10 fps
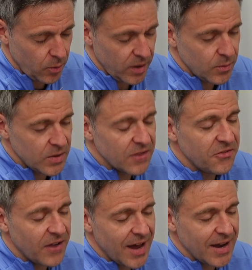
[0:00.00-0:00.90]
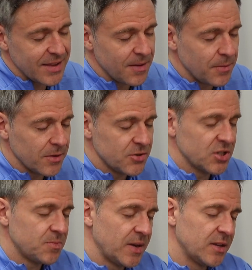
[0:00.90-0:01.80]
way we define a typical
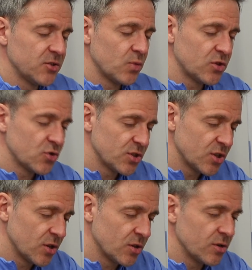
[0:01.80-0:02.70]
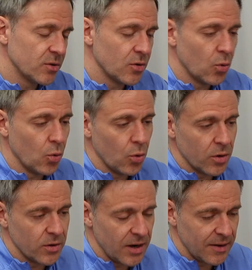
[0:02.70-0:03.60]
chest pain is retrosternal or
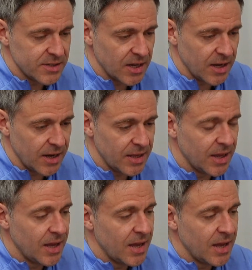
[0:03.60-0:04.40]
on the left side,